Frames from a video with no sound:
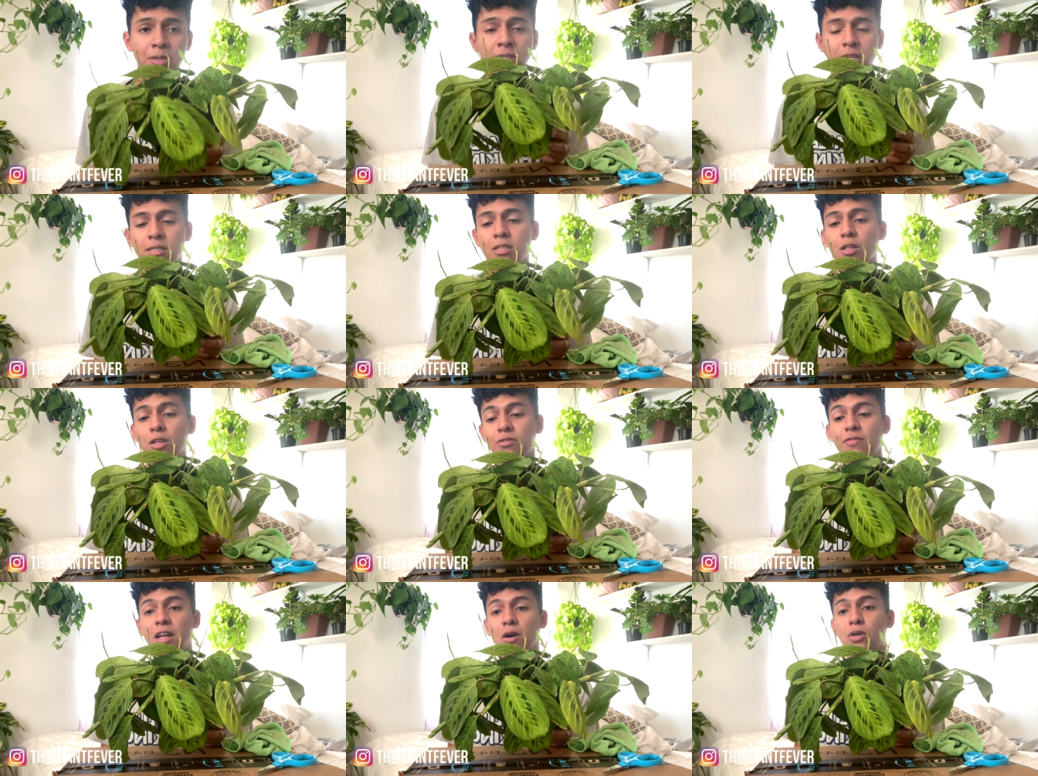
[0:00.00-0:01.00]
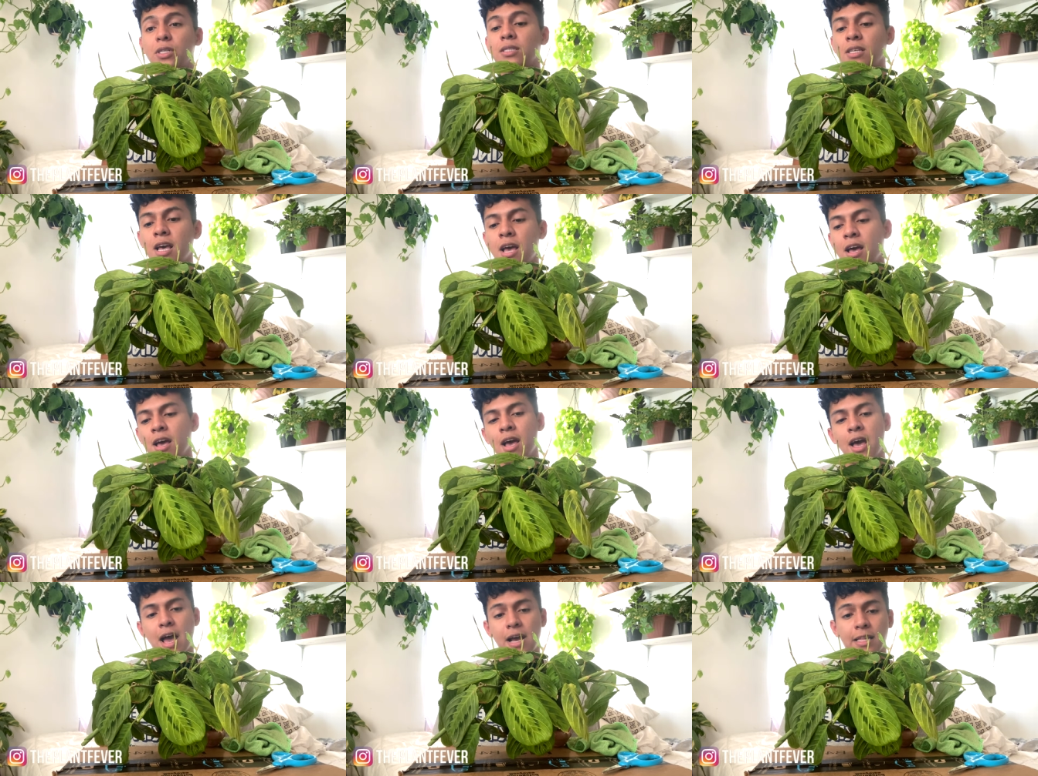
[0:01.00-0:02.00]
because I see a lot of flowers
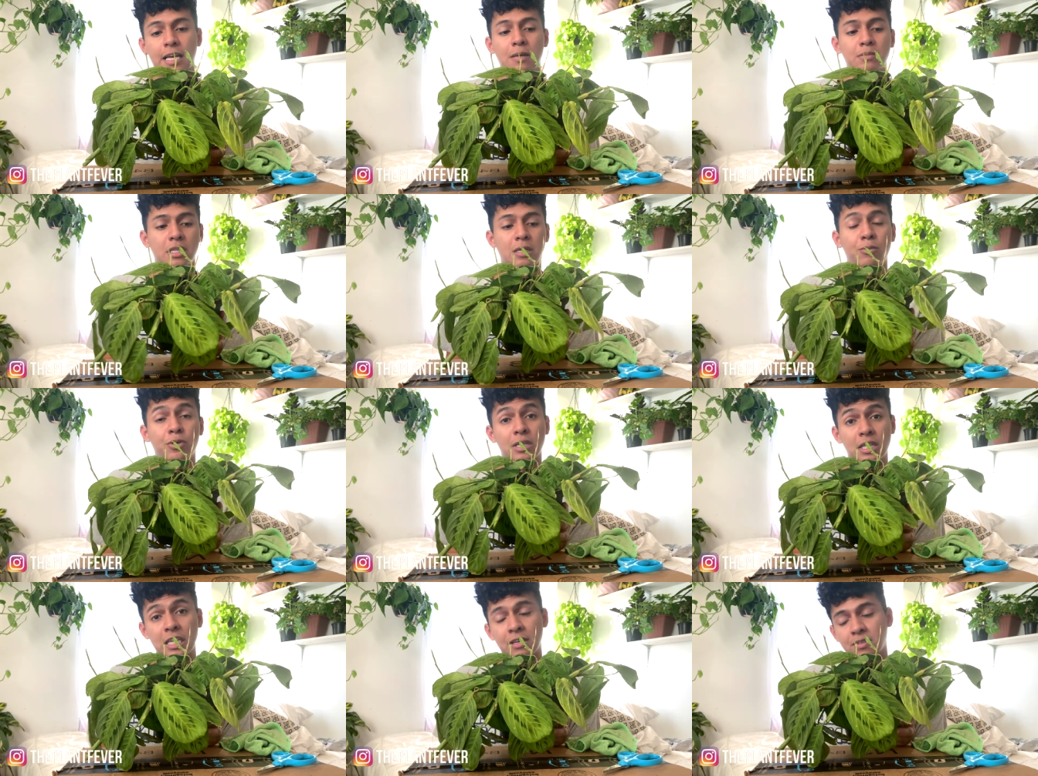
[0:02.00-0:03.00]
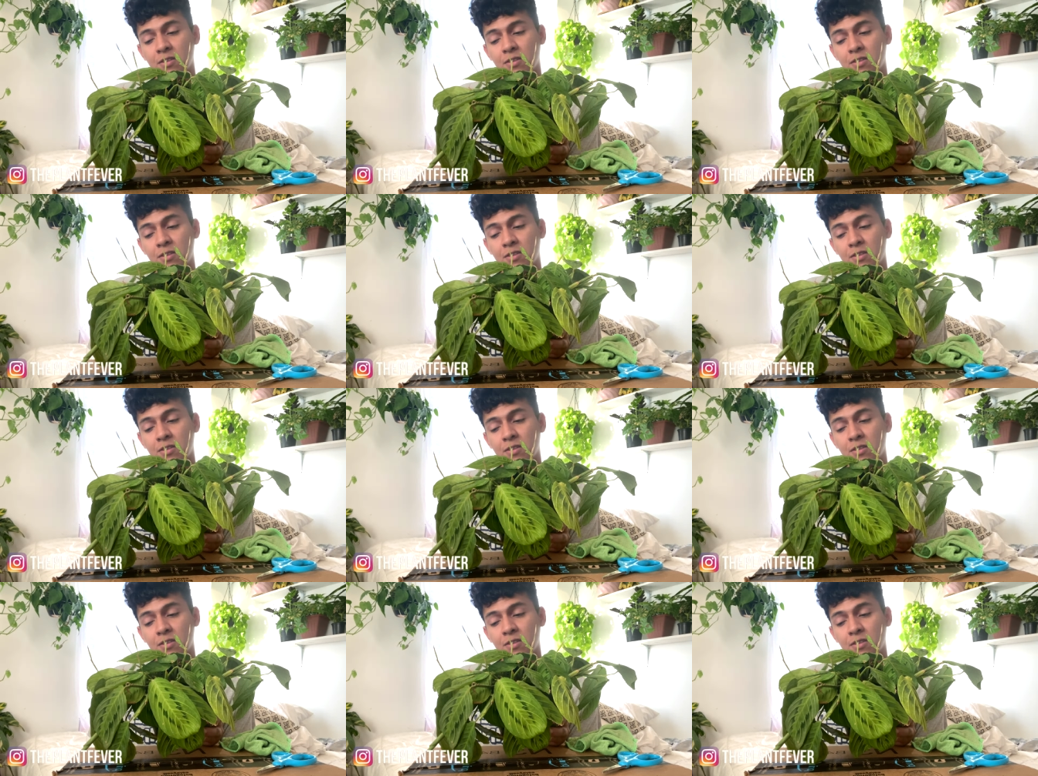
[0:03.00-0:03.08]
and I am seeing more leaves.